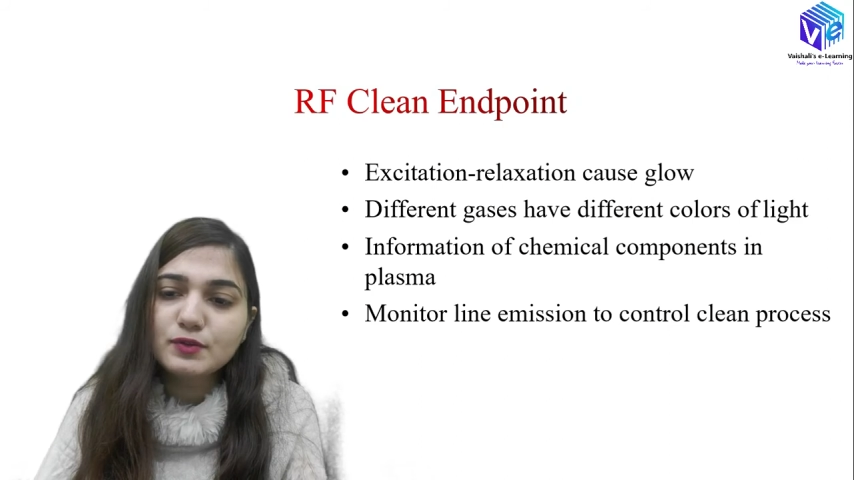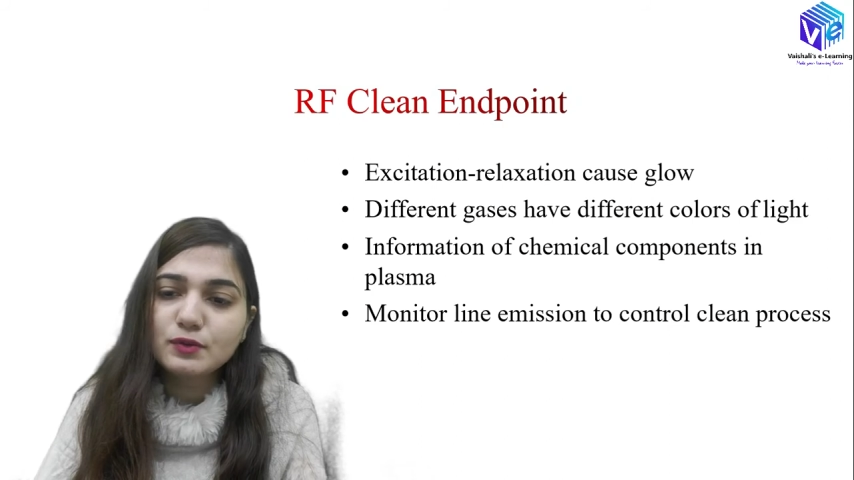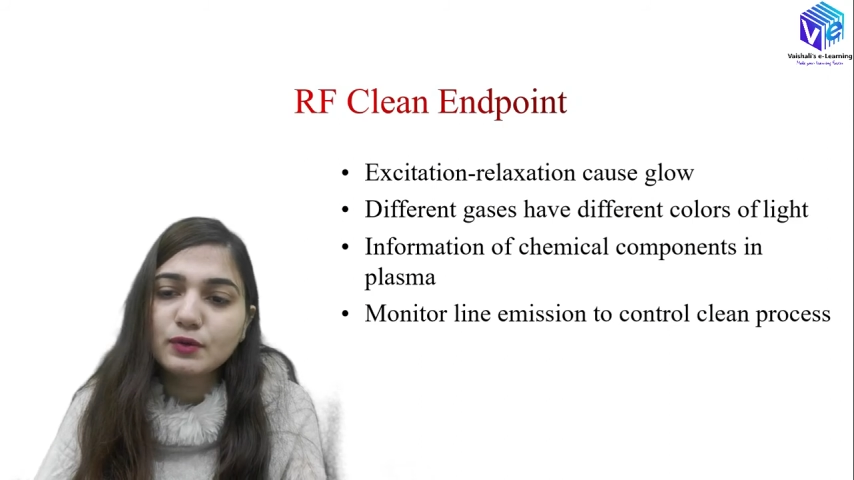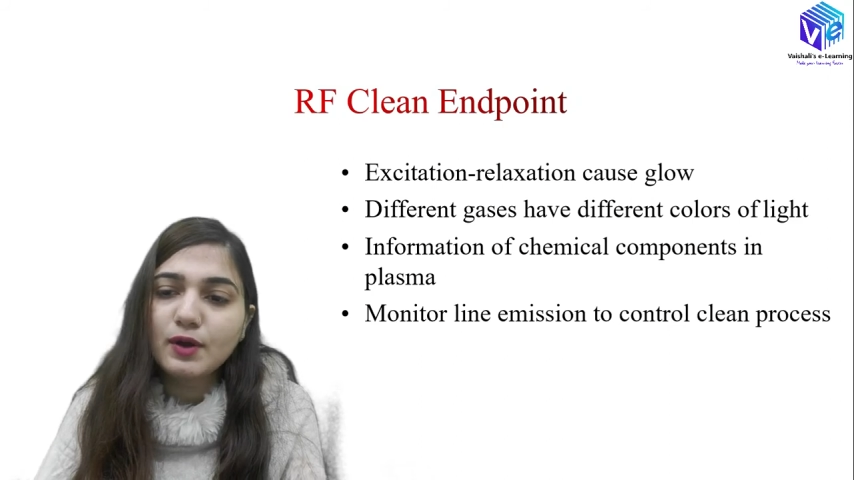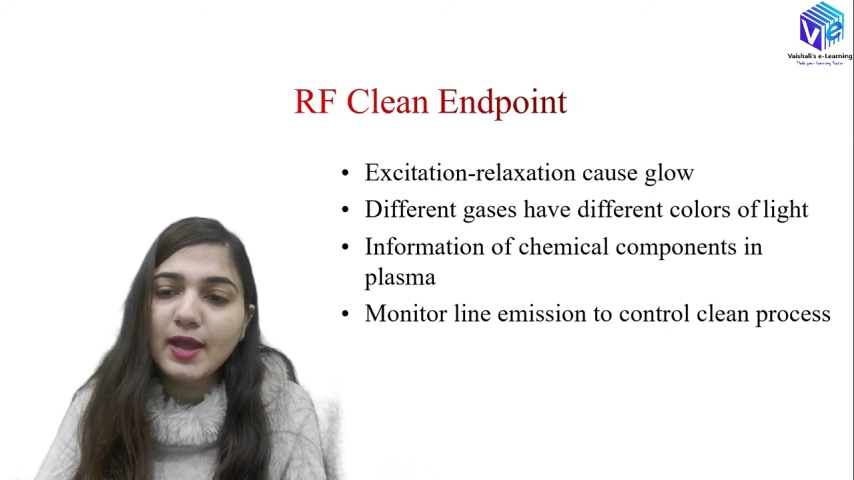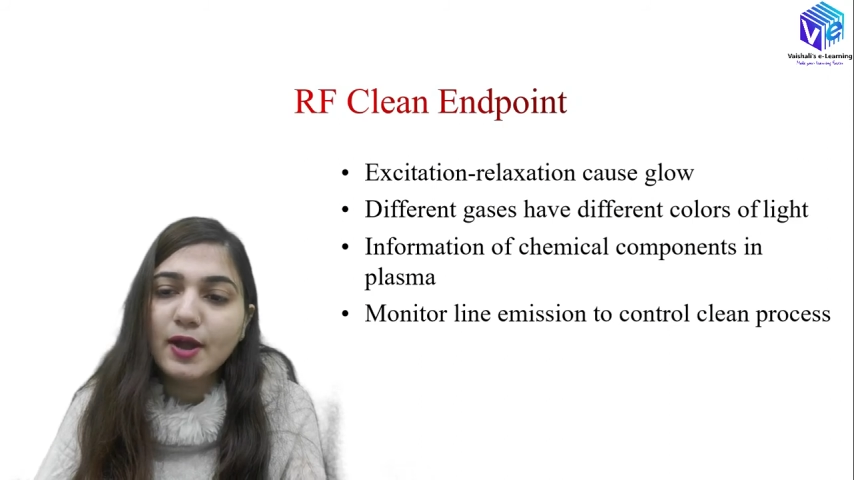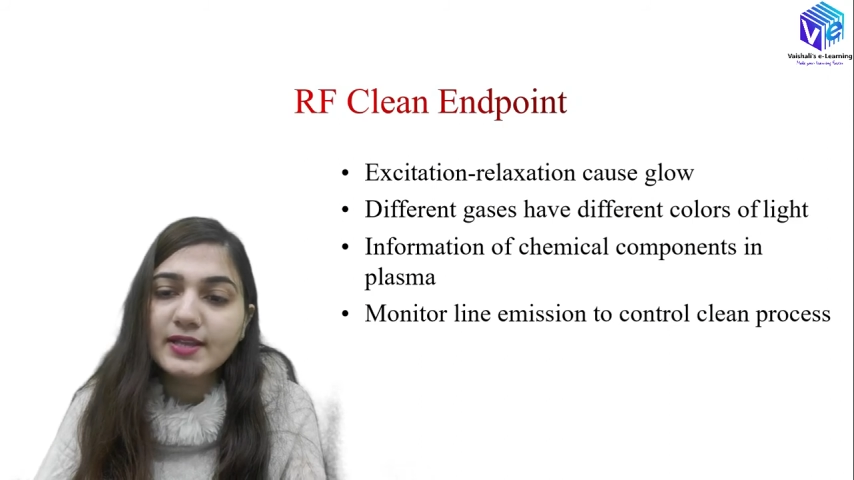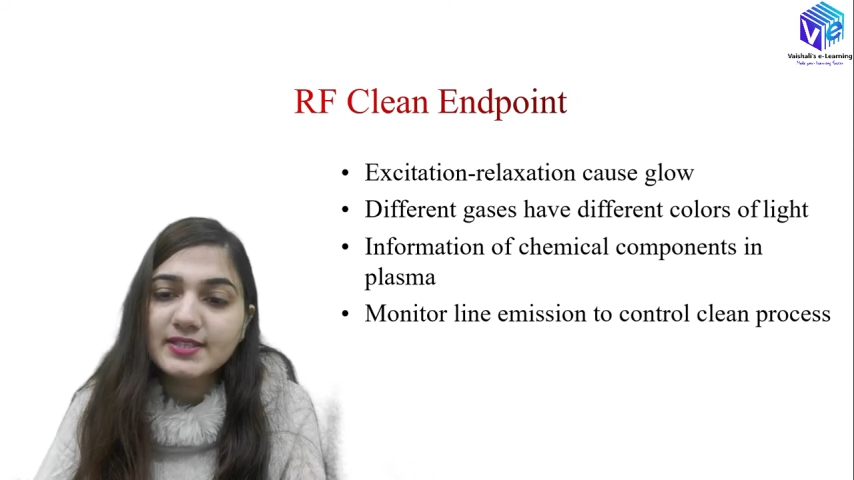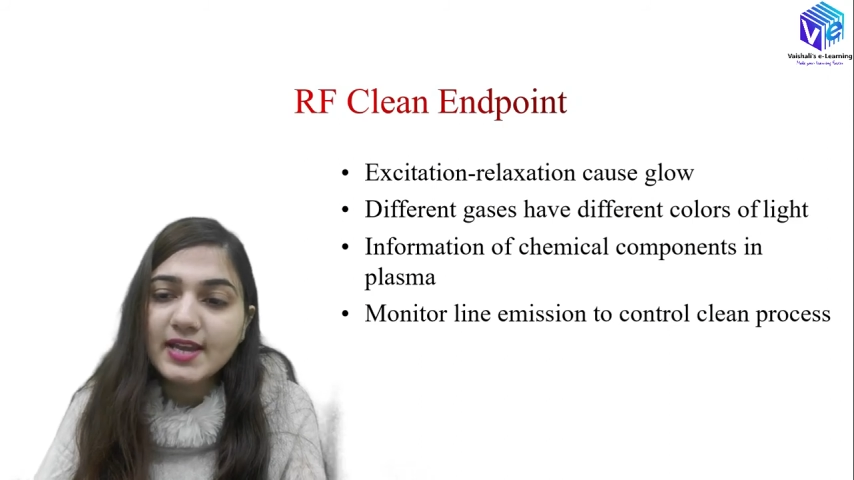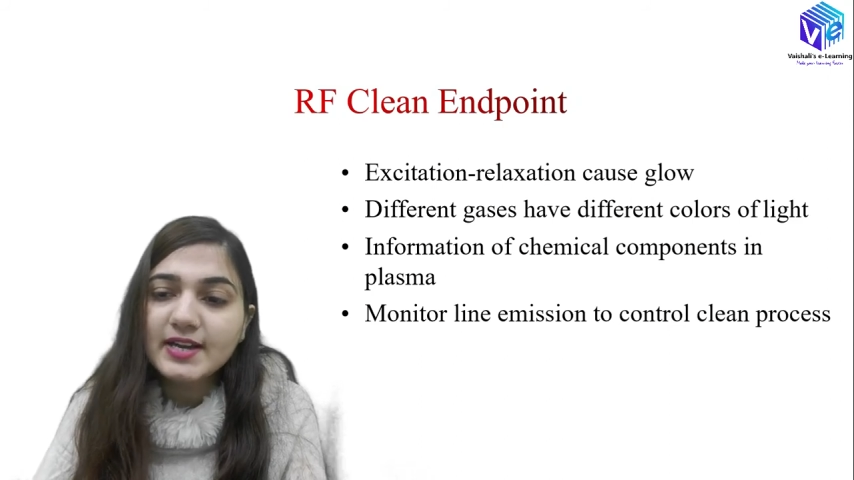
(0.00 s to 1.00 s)
So
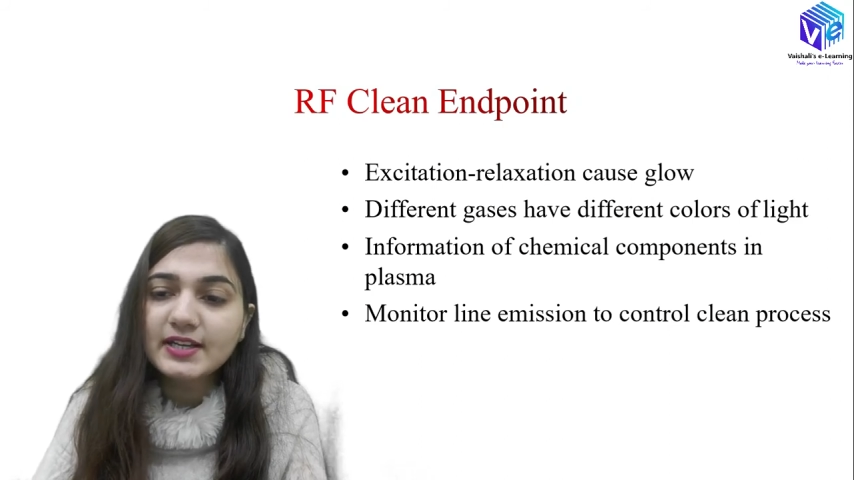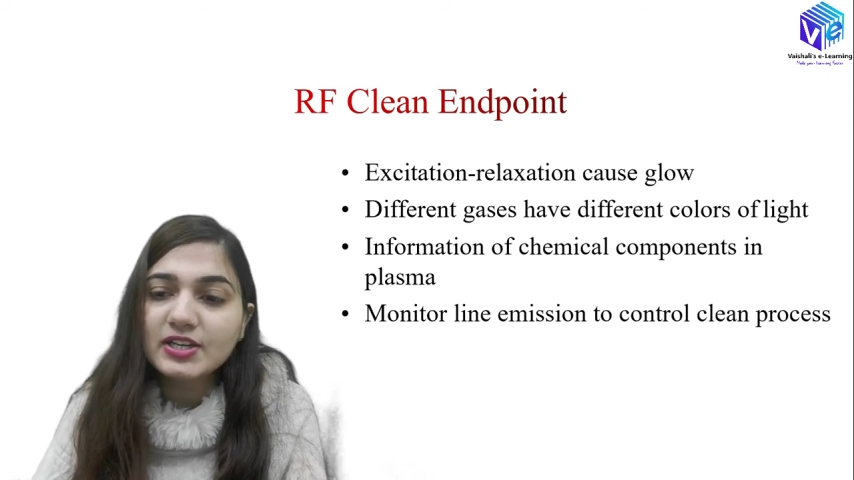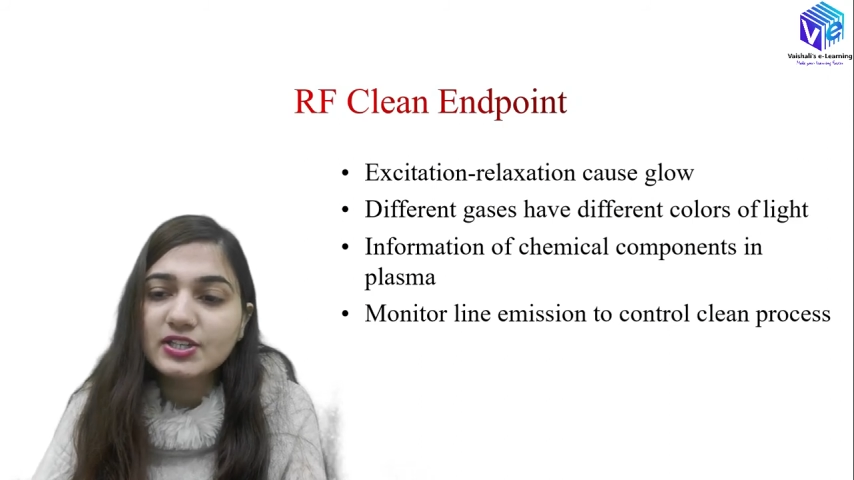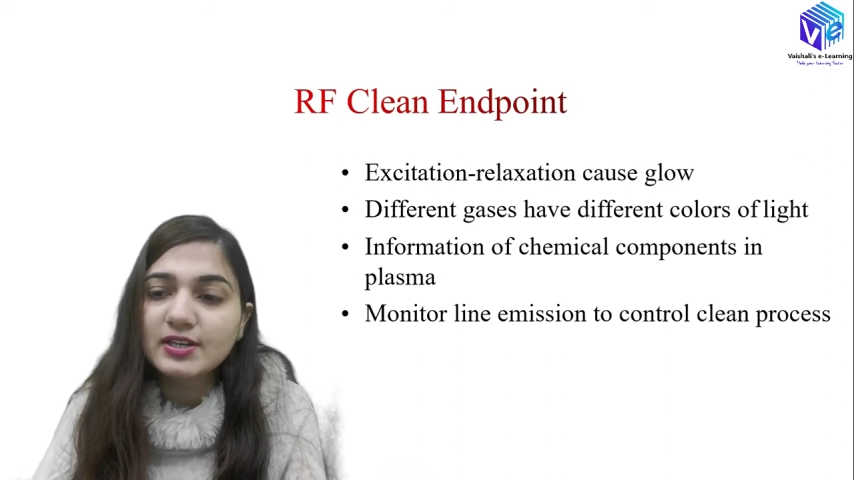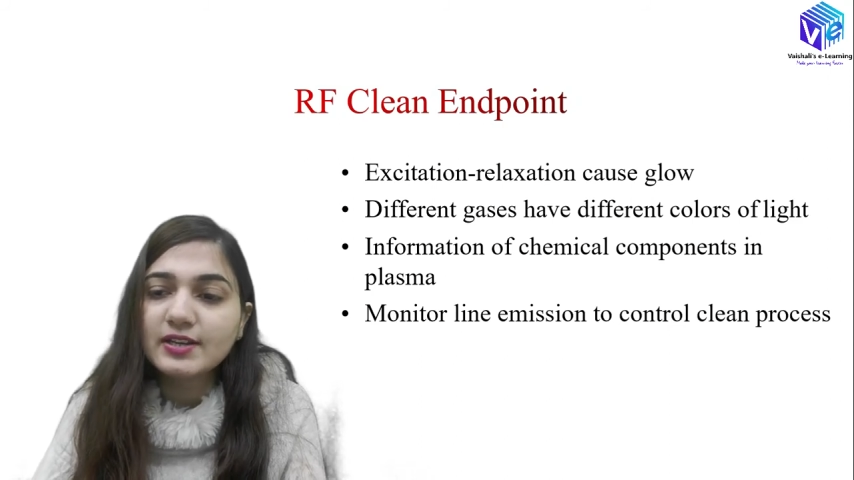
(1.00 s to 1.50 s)
excitation